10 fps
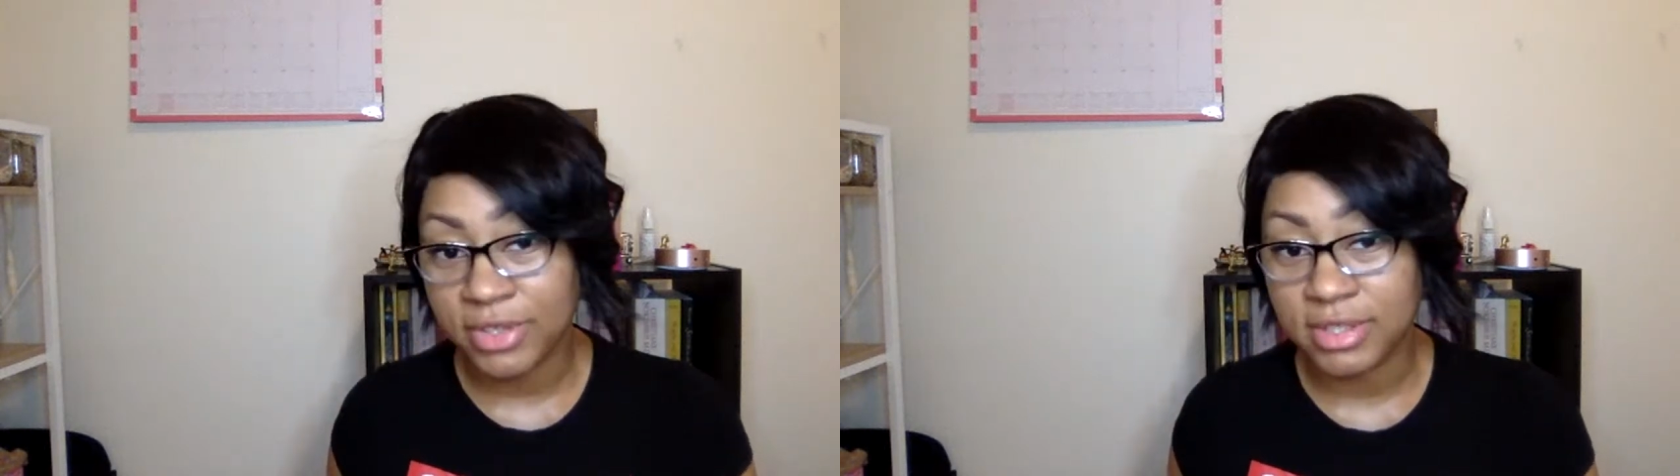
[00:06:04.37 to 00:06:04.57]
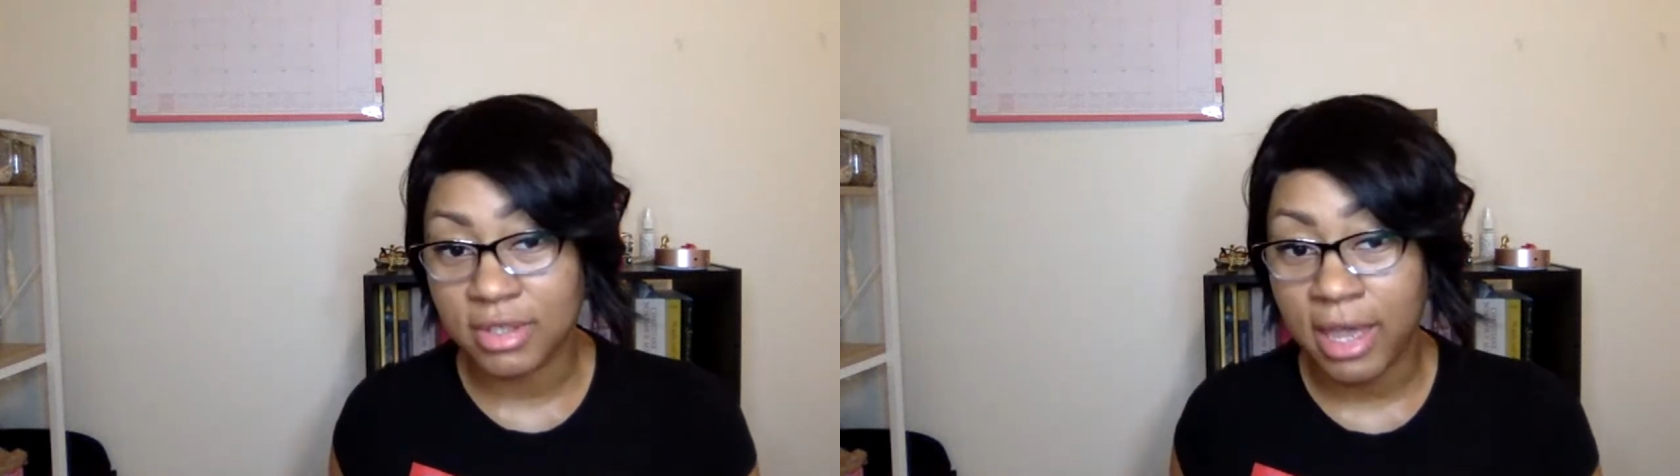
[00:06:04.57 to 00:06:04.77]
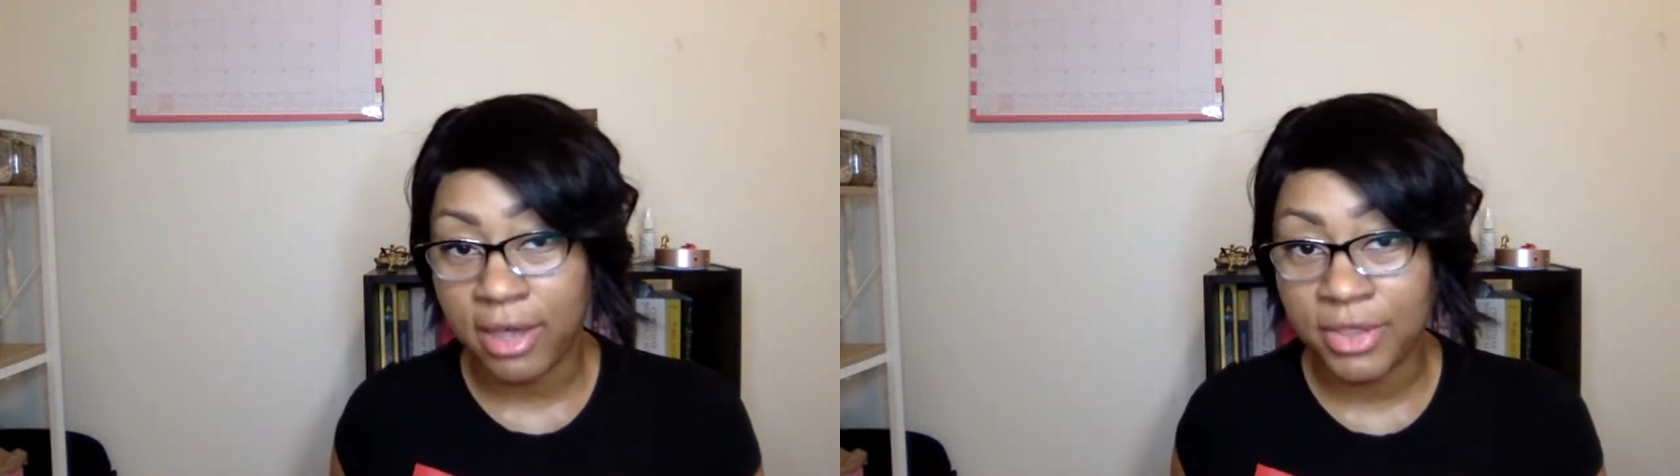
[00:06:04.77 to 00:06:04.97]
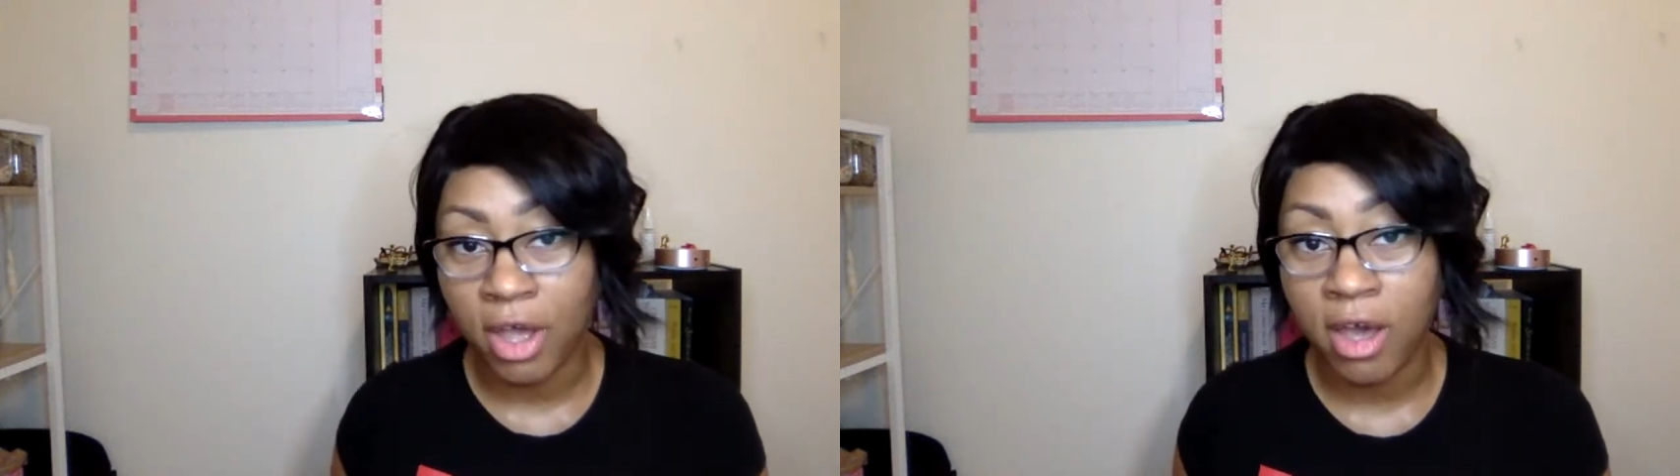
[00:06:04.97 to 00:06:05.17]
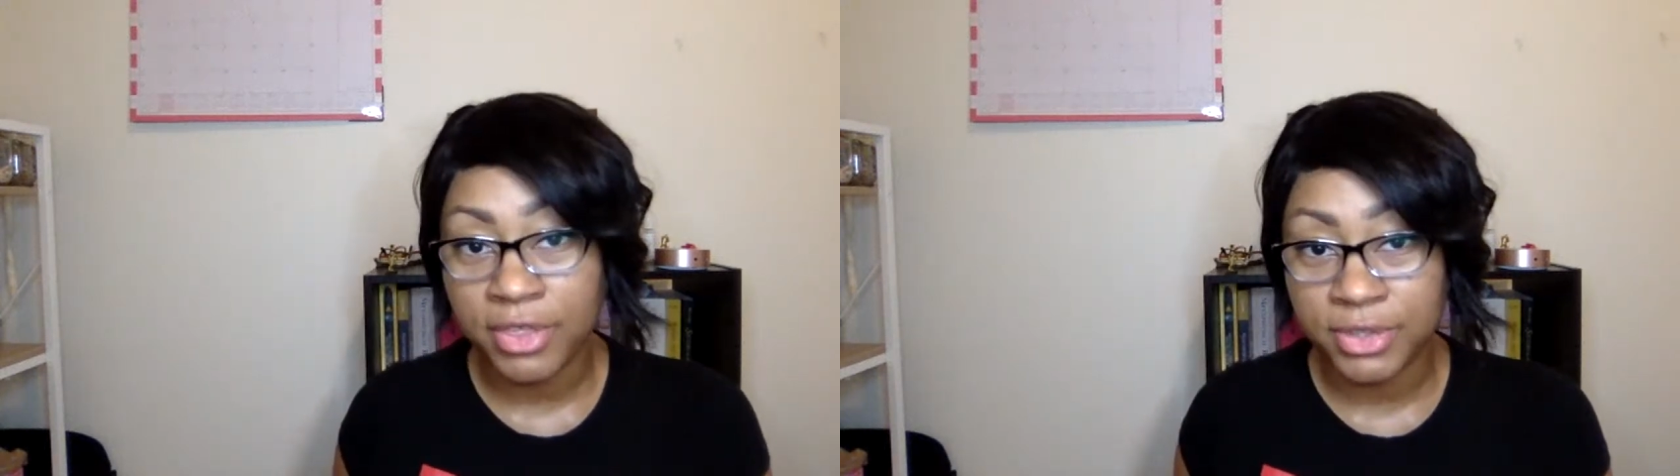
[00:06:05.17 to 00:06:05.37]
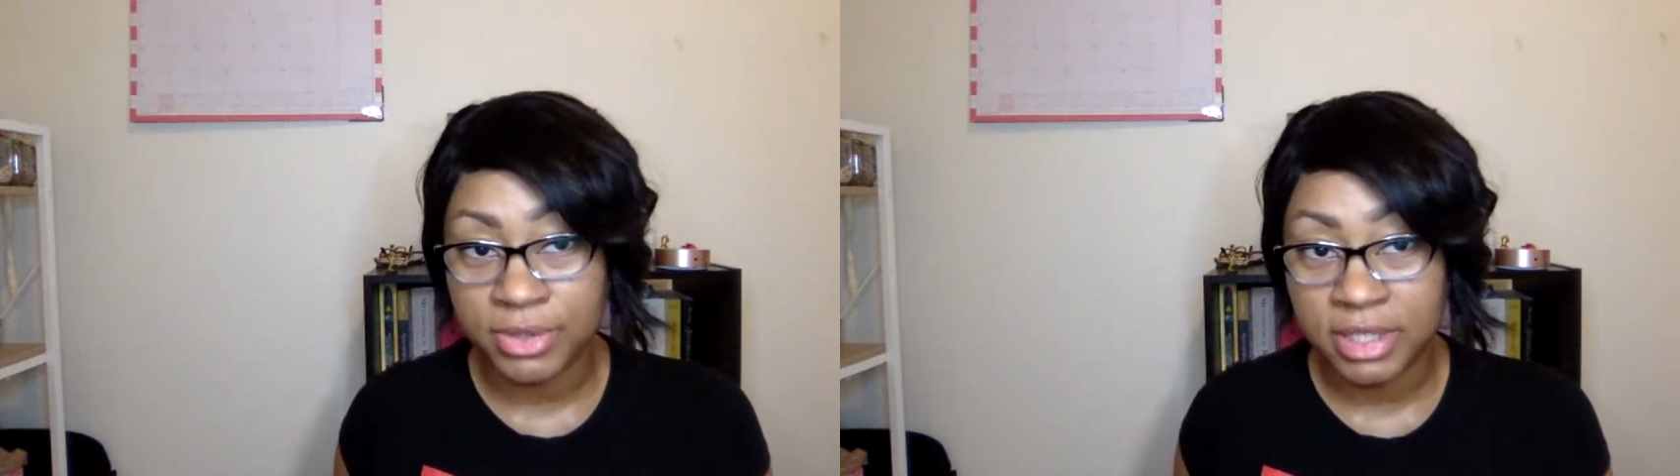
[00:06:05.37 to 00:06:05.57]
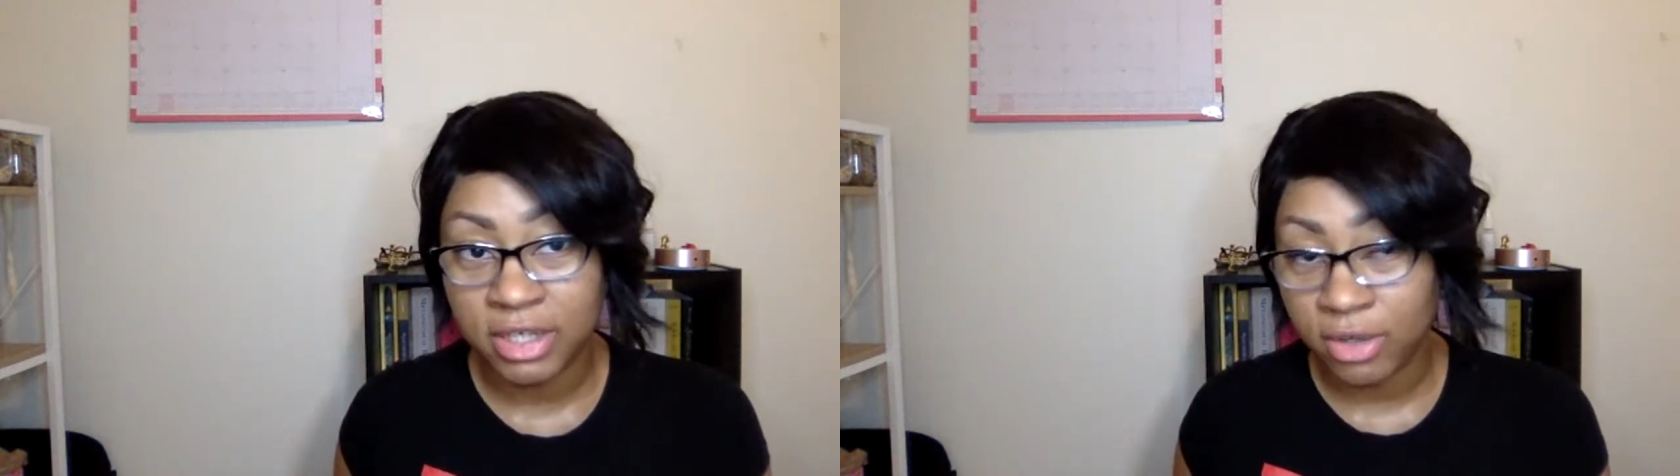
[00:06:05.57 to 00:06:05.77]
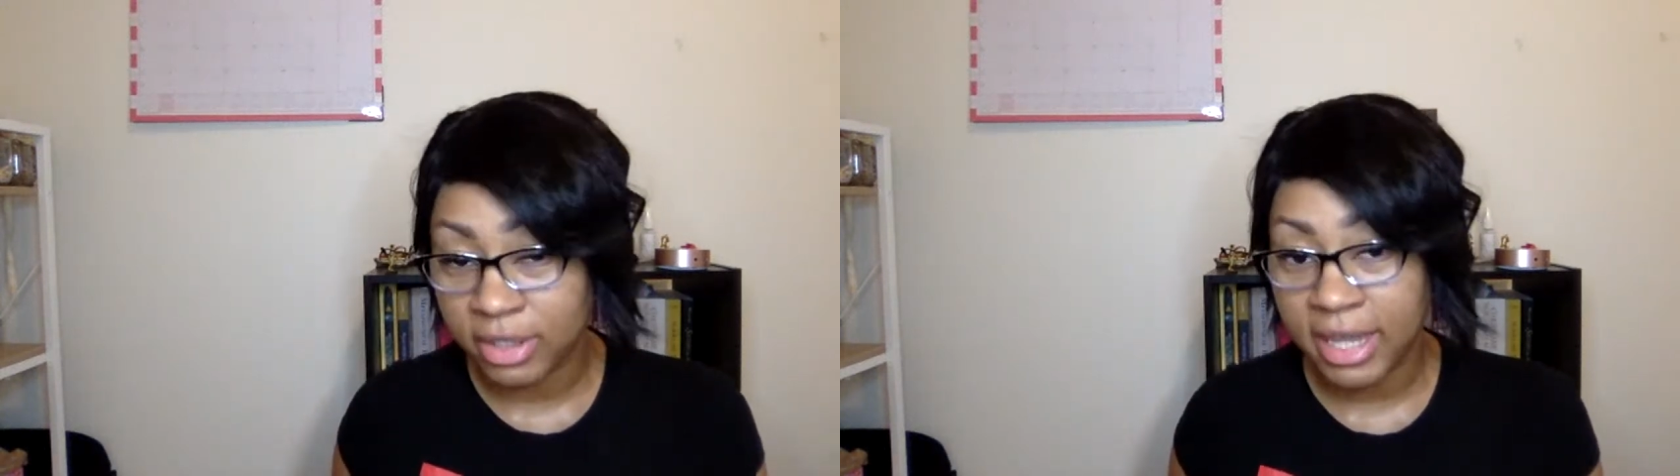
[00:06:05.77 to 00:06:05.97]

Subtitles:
the author Neale